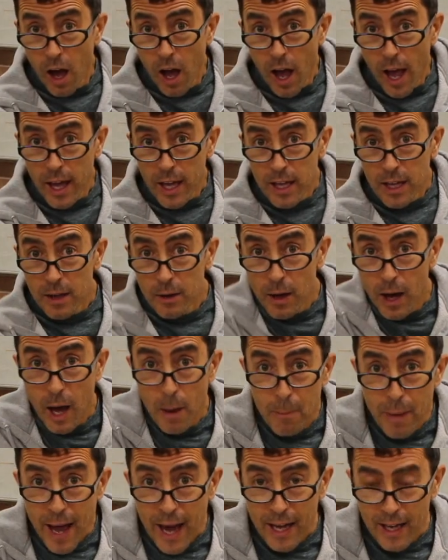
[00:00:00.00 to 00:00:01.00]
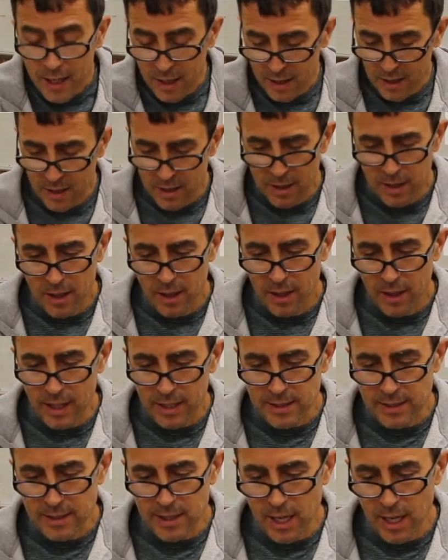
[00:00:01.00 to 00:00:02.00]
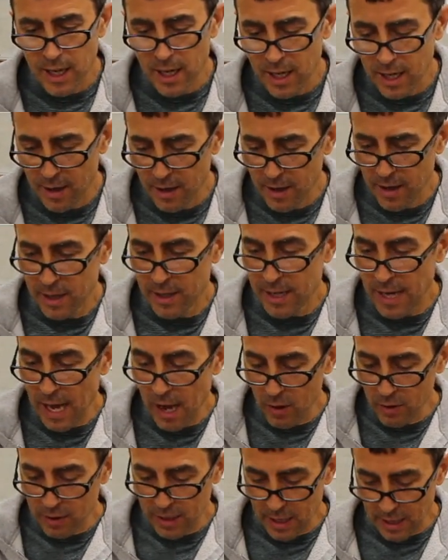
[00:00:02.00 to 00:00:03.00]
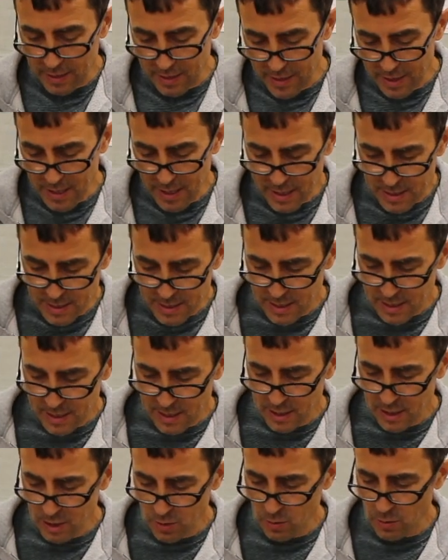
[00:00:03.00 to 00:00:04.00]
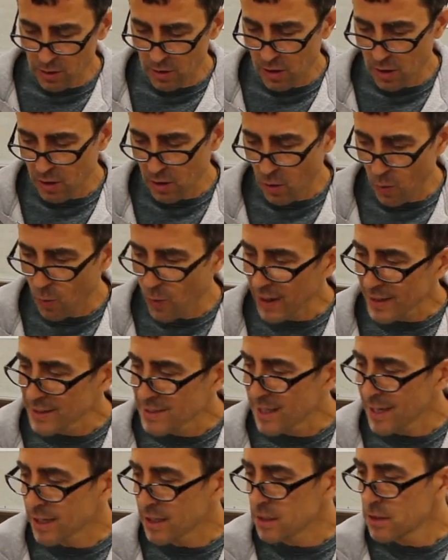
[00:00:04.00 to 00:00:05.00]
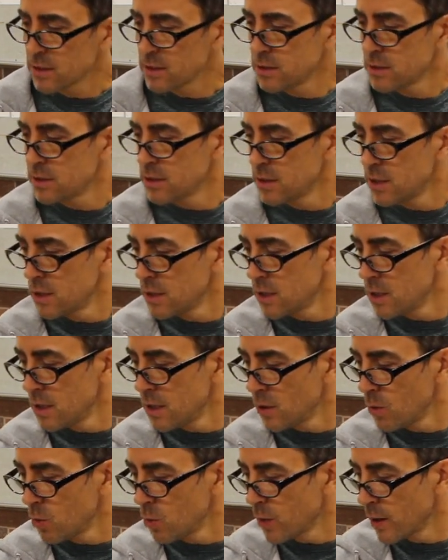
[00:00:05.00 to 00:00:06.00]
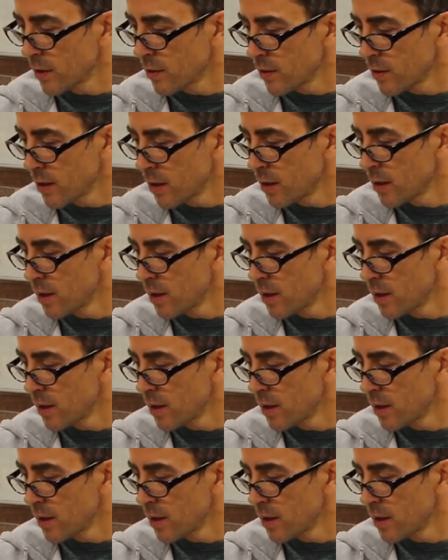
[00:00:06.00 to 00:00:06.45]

Hey, I'm back. Let's now cut this into a long rectangle with